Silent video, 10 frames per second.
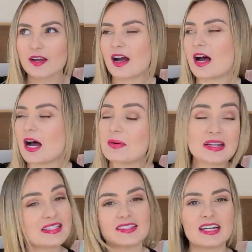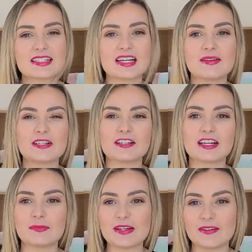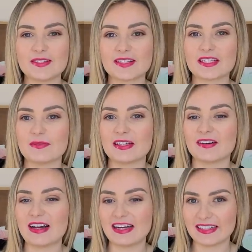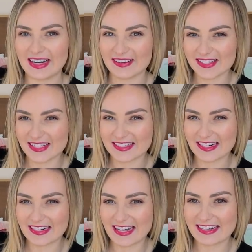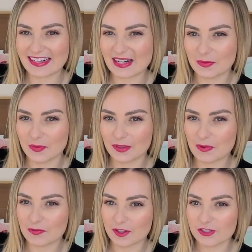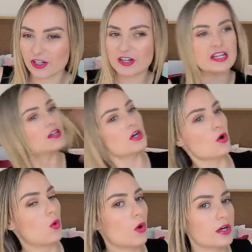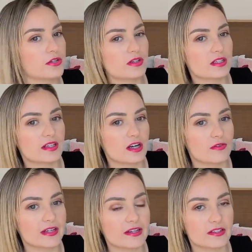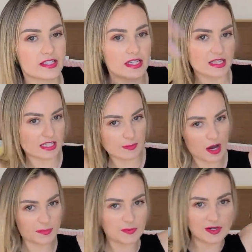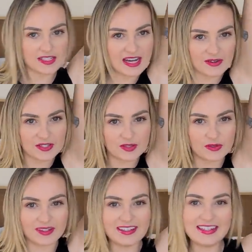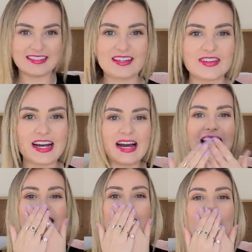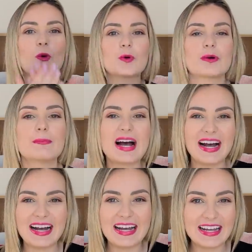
And until next time, you can click up here to see me go LA house hunting and come with me for the journey, or you can click over here to see this Palm Springs house tour. Love you guys. Bye.